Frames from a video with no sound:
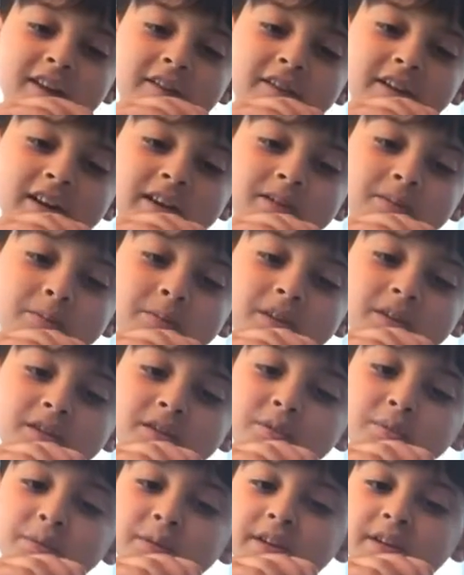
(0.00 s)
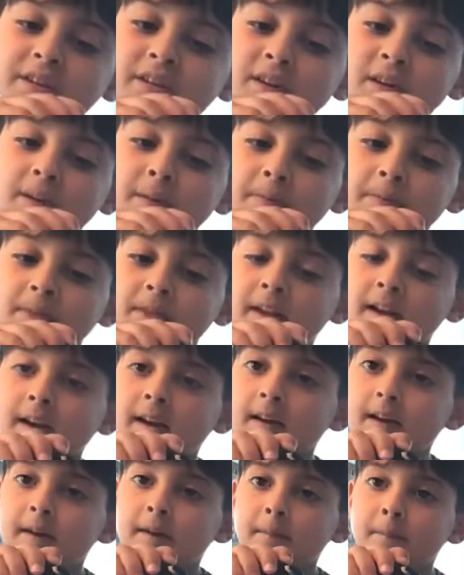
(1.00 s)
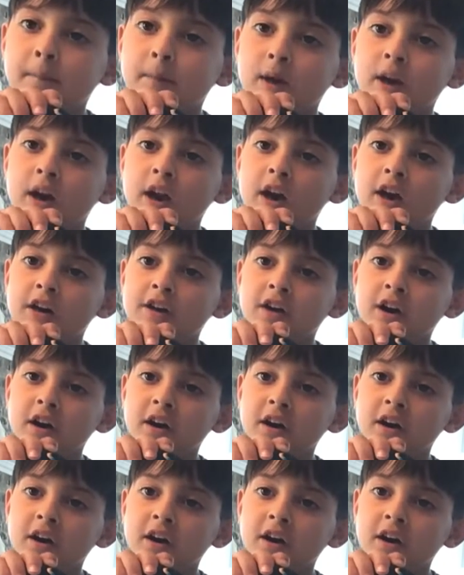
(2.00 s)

That must be blood.